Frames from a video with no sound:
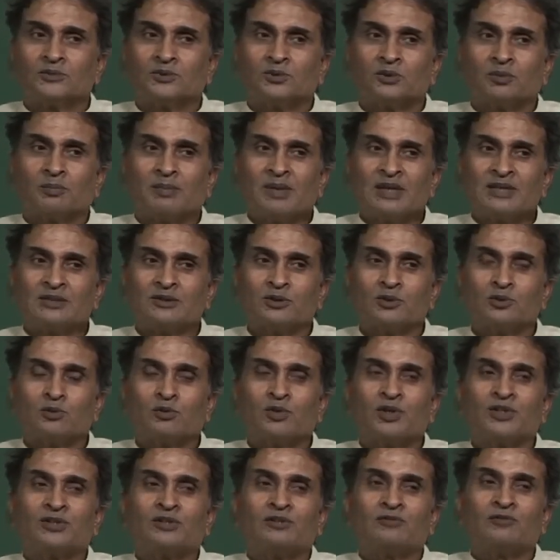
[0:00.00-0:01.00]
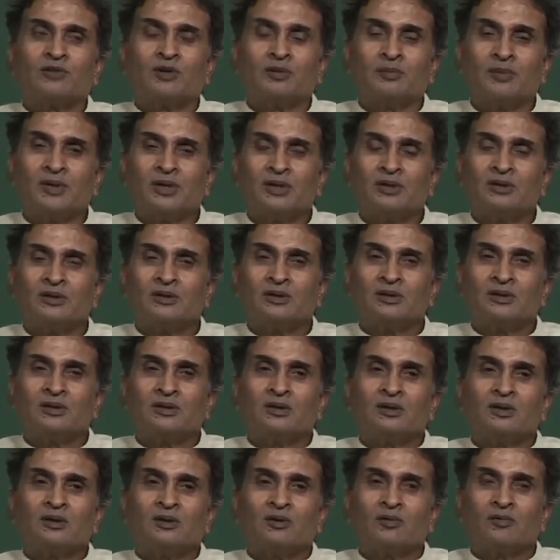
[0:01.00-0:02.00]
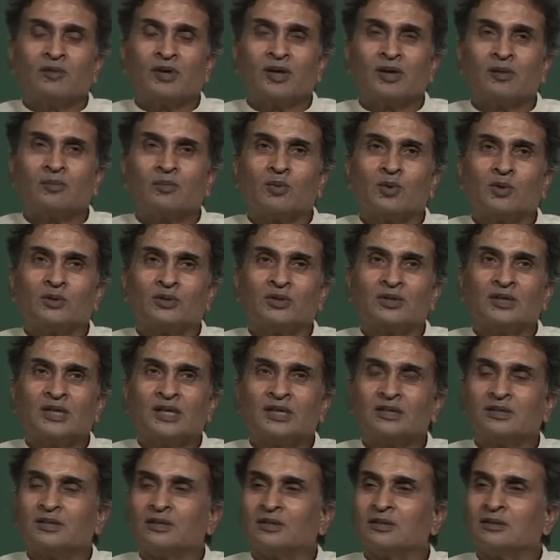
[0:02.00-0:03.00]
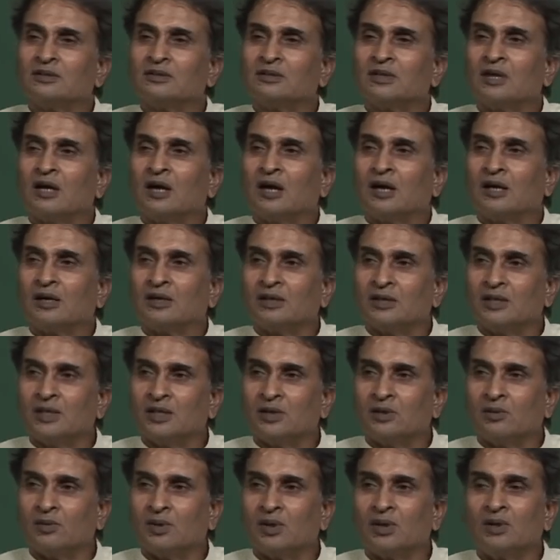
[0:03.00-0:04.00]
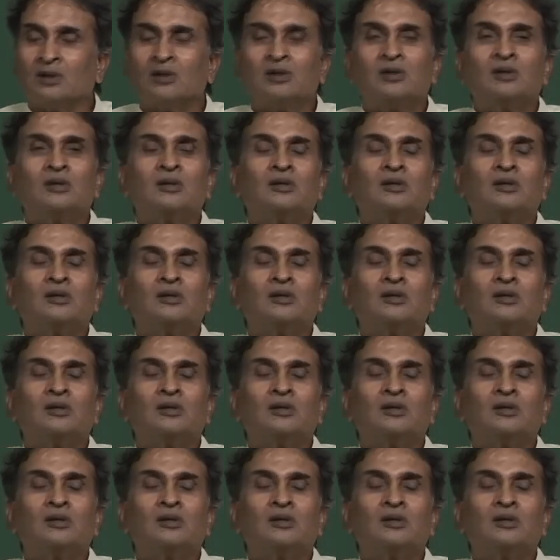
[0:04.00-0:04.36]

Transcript: So, best situation will be where both the tensions are equal.